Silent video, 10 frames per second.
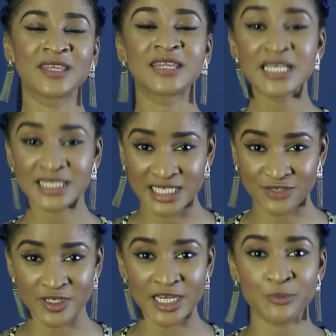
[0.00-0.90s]
This is
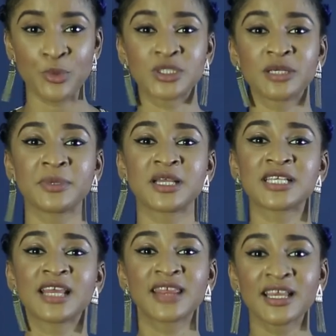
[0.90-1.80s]
really important because
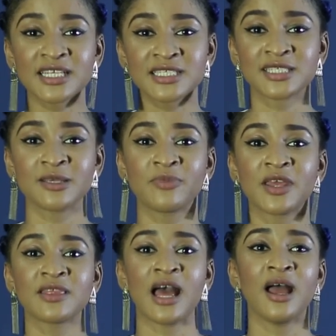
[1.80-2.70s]
I think this is
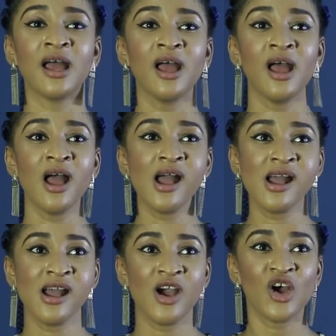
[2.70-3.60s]
something that
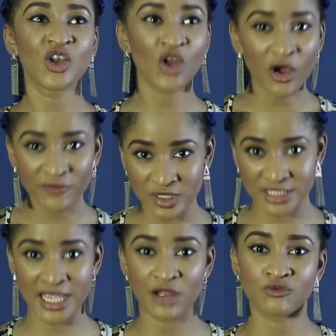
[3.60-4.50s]
a lot of us
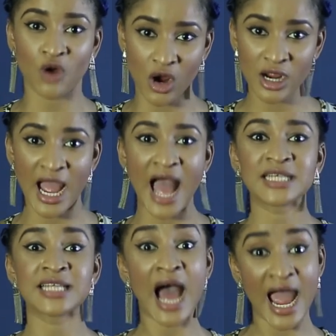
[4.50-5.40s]
get wrong
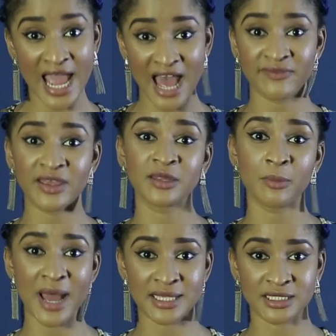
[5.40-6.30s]
and I have in the
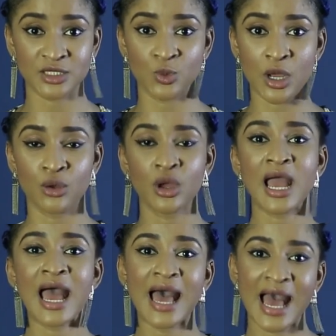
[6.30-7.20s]
past as well.
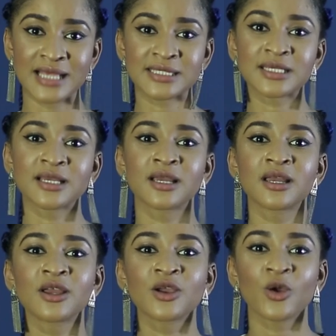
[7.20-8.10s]
Ask
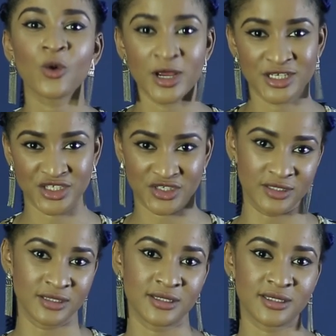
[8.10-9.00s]

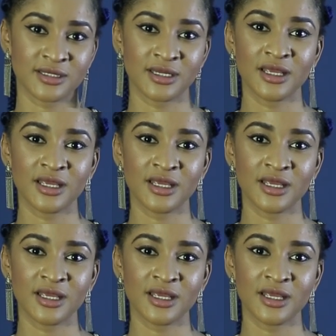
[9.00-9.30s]
questions.